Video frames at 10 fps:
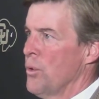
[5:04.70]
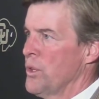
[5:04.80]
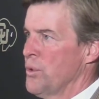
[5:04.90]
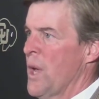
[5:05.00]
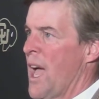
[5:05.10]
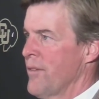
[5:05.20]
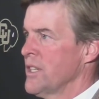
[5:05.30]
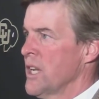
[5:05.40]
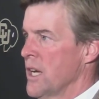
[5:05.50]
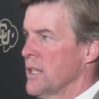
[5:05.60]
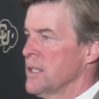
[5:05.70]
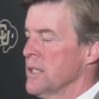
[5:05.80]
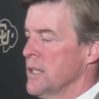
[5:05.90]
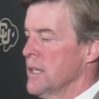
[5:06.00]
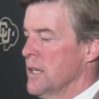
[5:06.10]
which we haven't done,
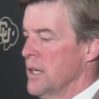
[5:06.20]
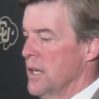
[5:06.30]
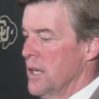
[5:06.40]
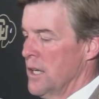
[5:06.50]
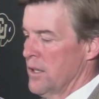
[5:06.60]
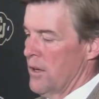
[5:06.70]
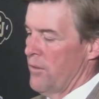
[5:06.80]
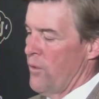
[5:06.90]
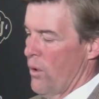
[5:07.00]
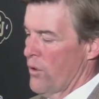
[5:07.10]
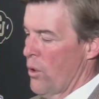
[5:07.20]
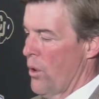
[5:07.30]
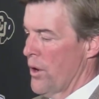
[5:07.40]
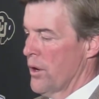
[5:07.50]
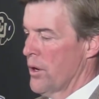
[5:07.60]
in the fourth
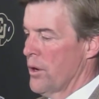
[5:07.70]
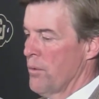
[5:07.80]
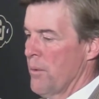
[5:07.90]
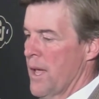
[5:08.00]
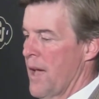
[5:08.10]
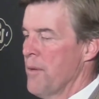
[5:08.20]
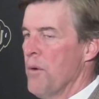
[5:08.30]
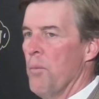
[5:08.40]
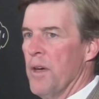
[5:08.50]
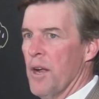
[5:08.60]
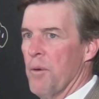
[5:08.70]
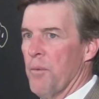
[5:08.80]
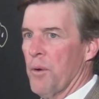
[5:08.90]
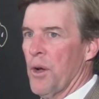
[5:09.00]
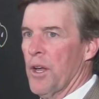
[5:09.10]
quarter when we had the momentum
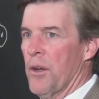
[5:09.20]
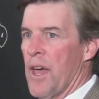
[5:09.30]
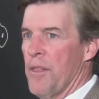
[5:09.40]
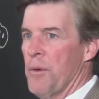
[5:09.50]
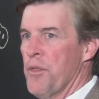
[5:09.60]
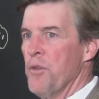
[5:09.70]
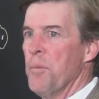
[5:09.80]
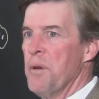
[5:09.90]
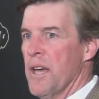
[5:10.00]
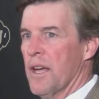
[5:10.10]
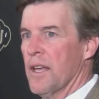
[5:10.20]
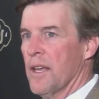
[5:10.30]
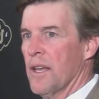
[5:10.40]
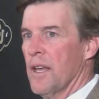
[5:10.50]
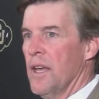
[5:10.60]
and we were going to go, and then we threw the
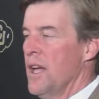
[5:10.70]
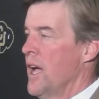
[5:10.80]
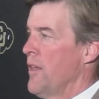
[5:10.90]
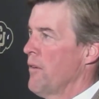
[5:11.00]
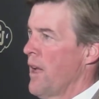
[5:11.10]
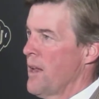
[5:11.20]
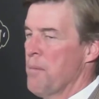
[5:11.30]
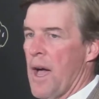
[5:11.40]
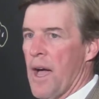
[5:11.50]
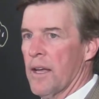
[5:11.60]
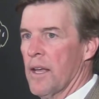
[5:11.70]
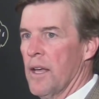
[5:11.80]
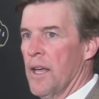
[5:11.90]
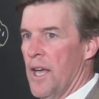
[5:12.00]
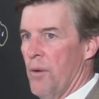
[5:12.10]
pick, and they ran it back,
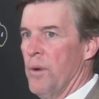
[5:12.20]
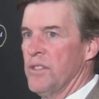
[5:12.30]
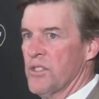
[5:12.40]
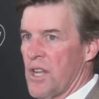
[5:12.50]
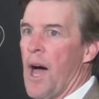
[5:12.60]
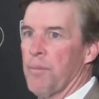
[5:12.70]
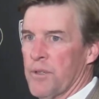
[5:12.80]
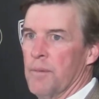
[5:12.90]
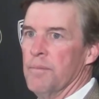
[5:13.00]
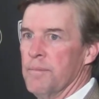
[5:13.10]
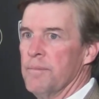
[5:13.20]
and we stopped them